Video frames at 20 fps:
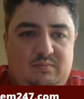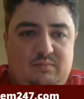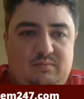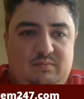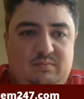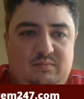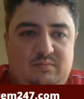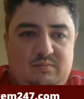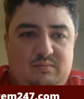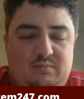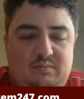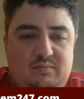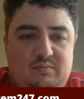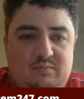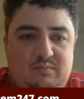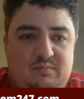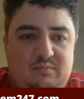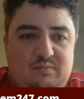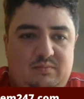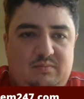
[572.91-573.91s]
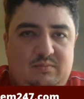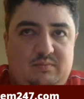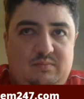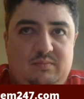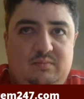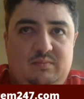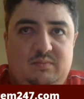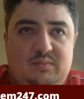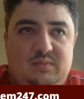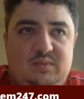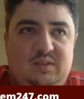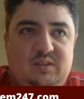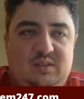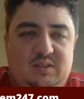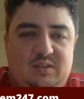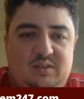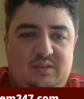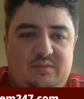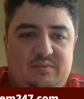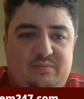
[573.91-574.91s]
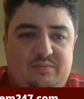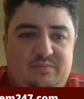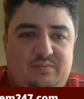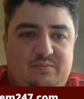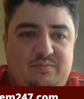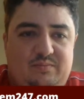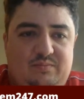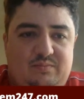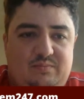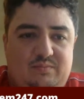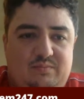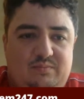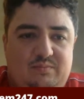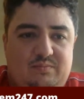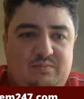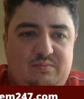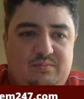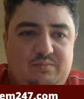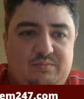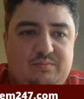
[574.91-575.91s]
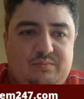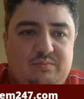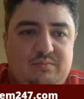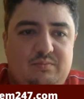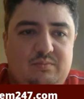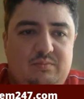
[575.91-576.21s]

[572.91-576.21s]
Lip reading: (silent)